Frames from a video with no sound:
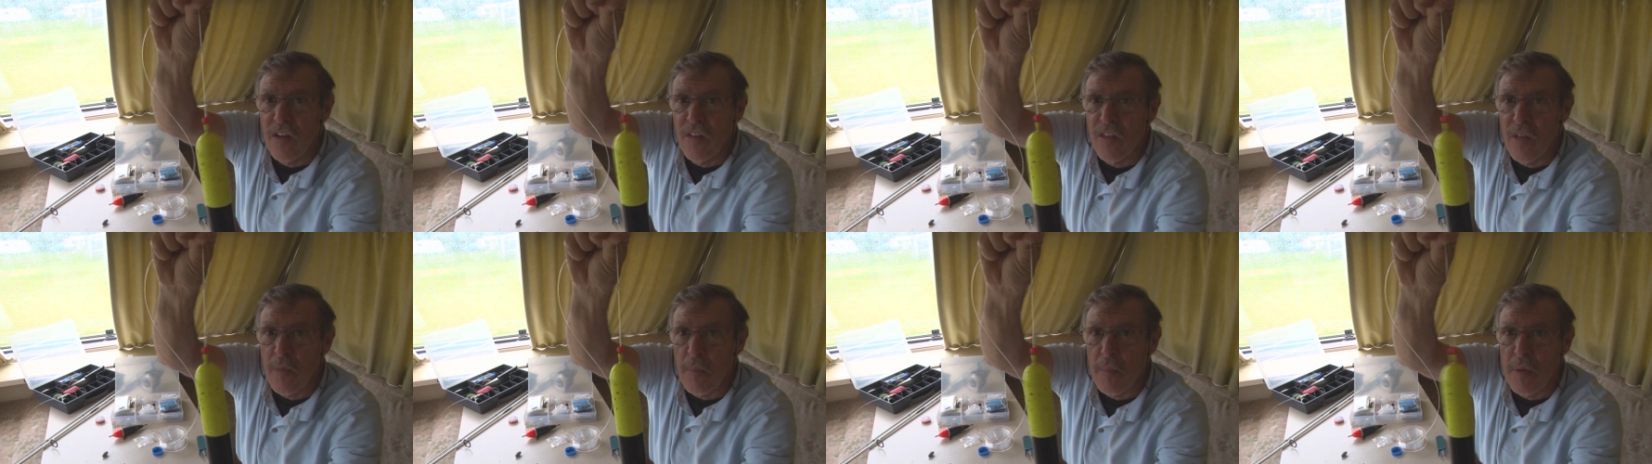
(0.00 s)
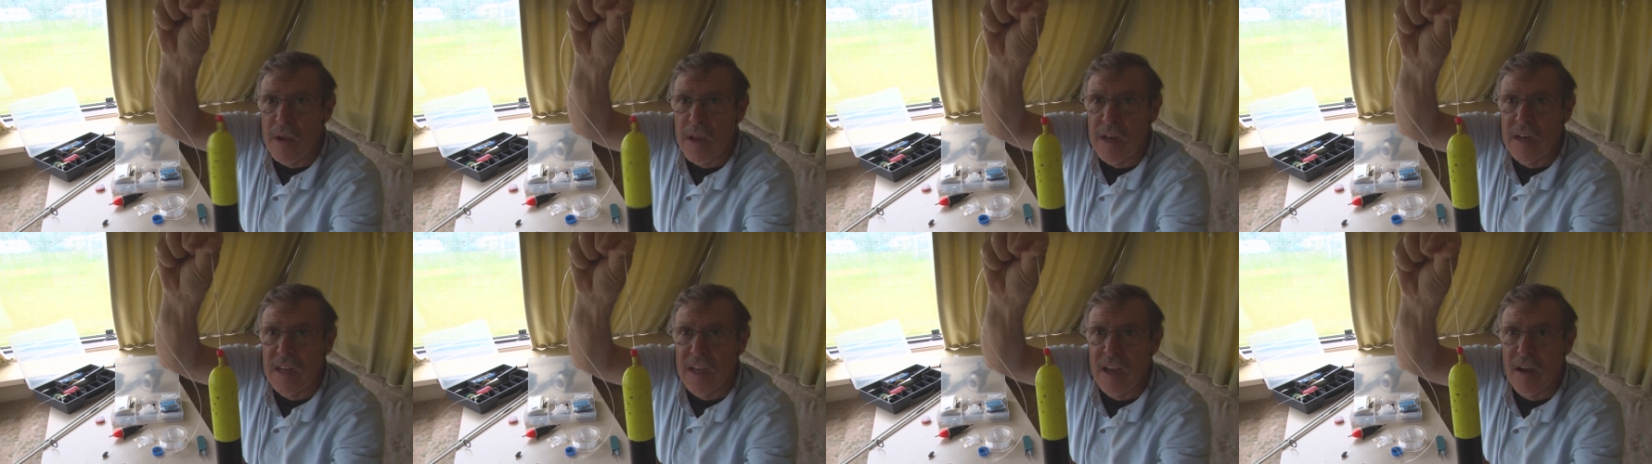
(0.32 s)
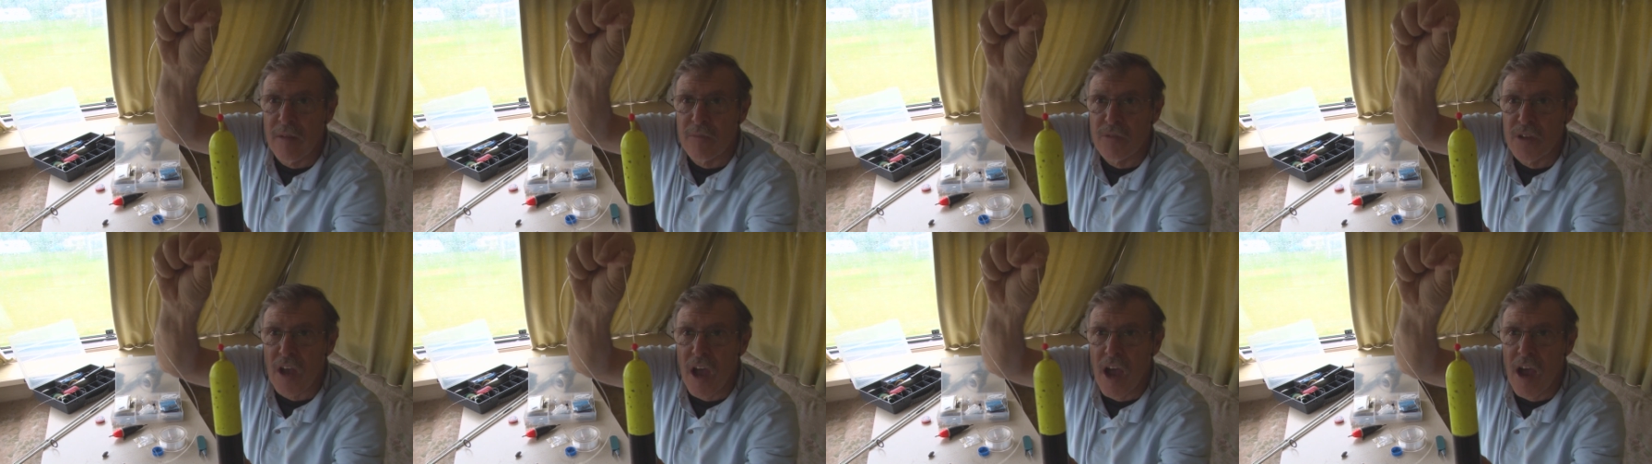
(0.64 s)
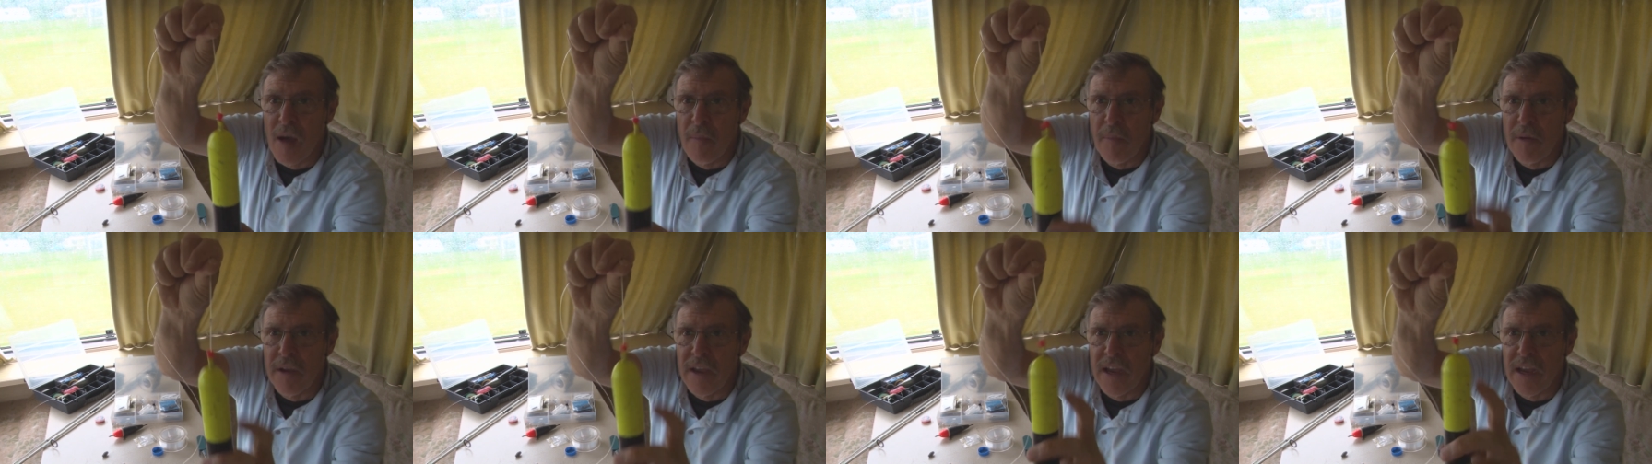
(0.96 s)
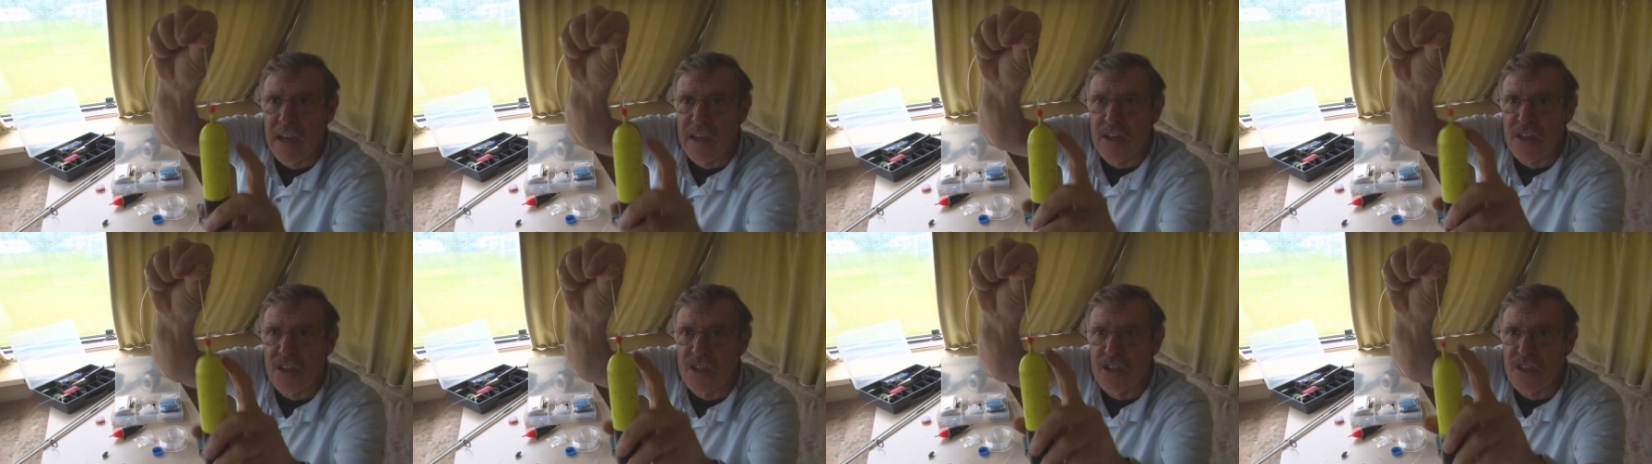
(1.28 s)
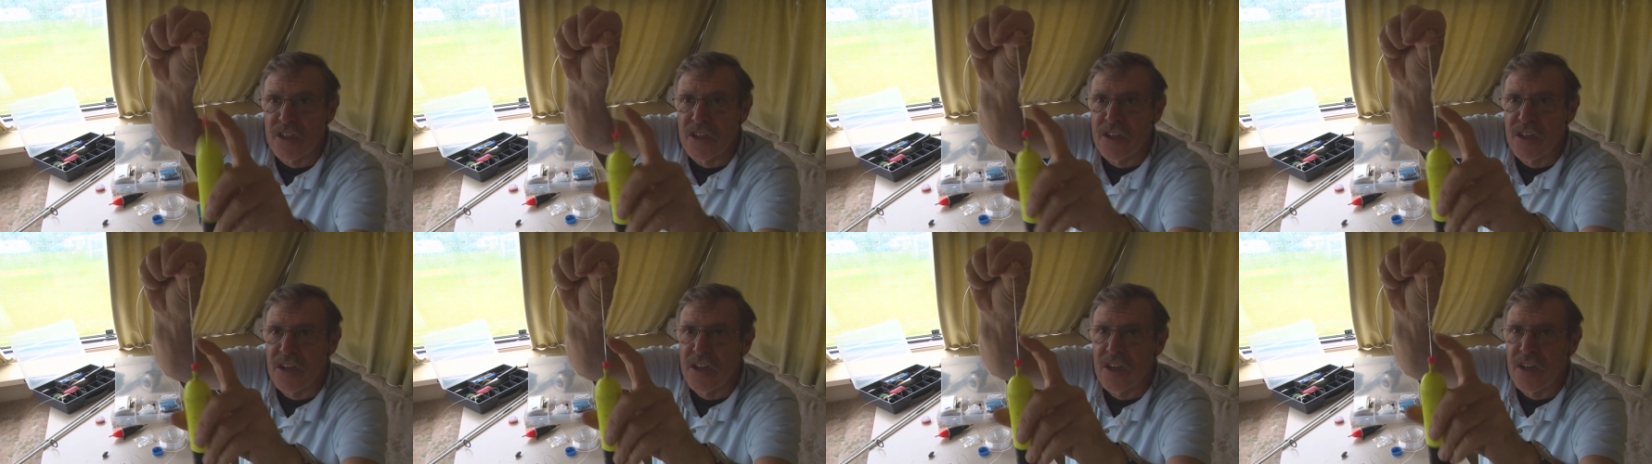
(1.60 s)
the bead comes up
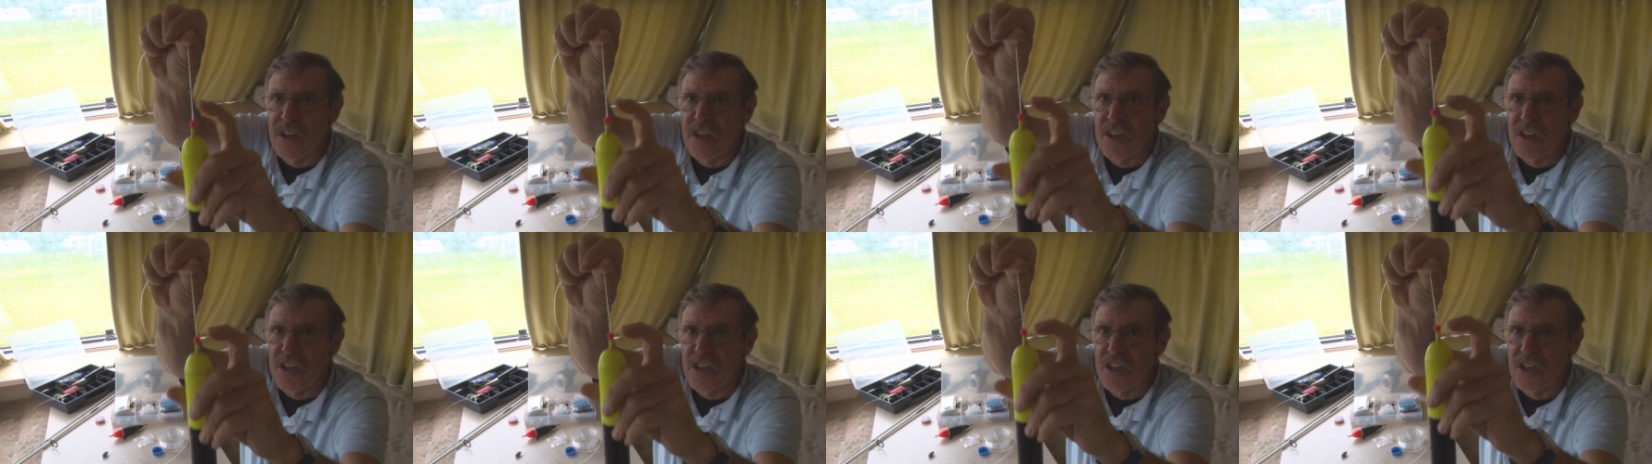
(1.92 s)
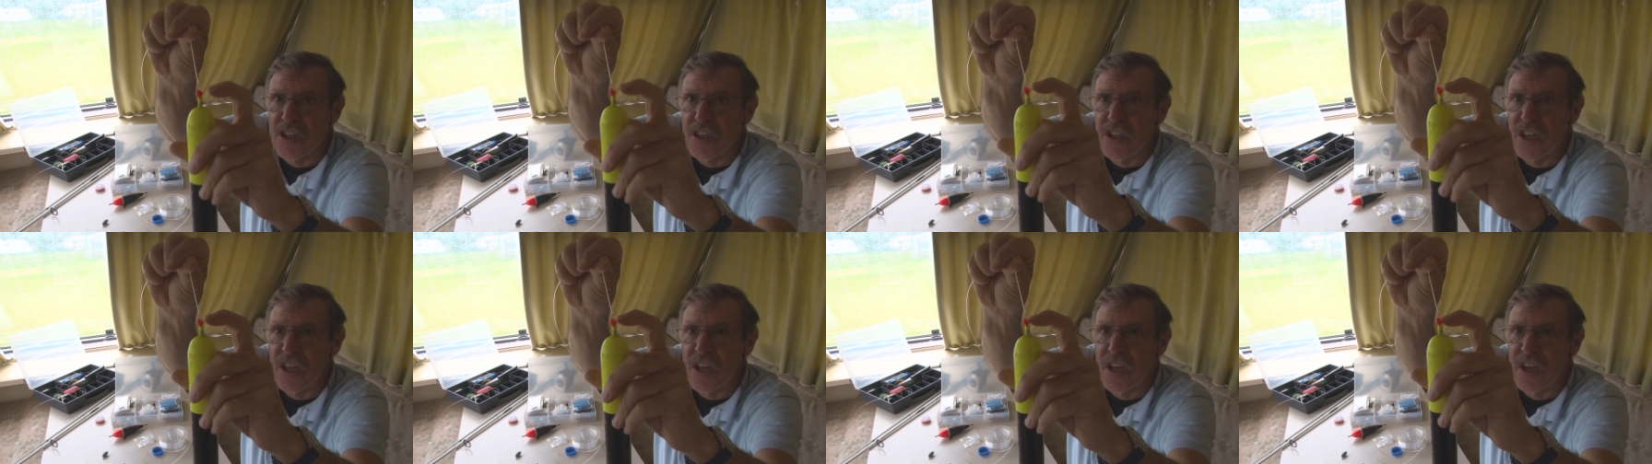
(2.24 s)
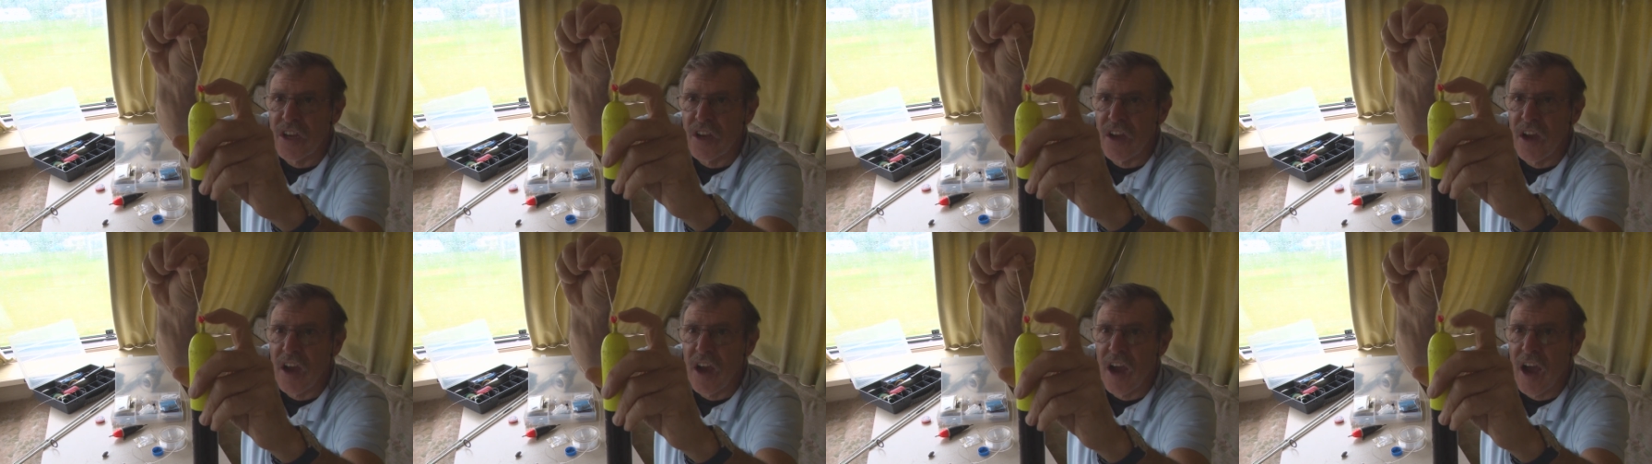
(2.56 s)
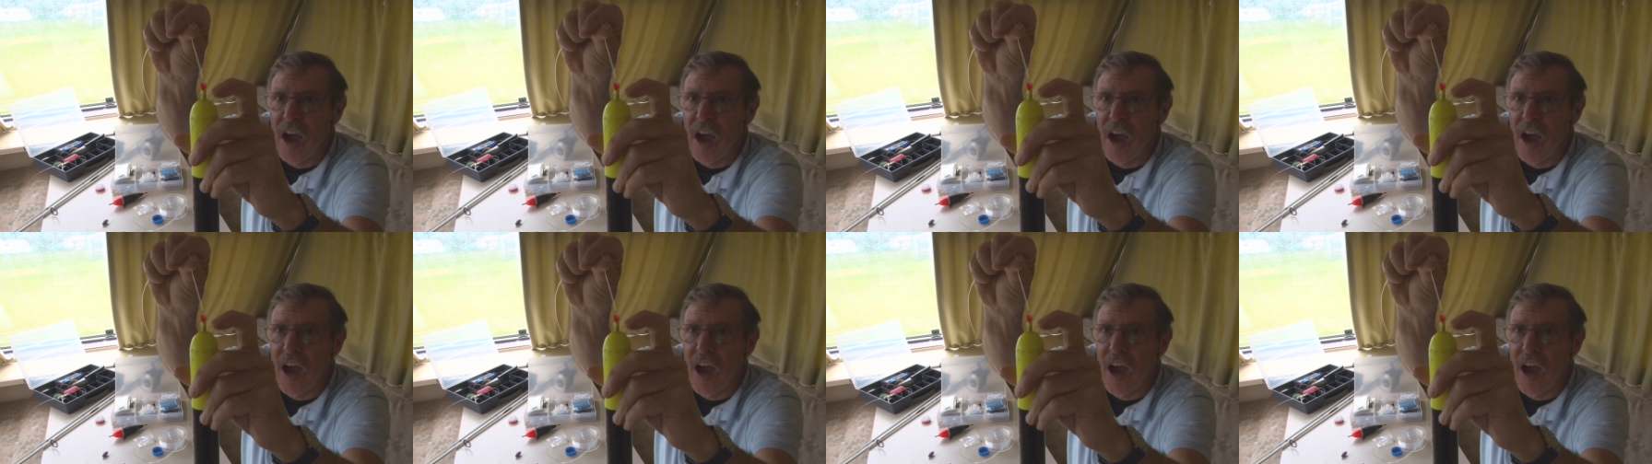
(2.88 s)
against, just here,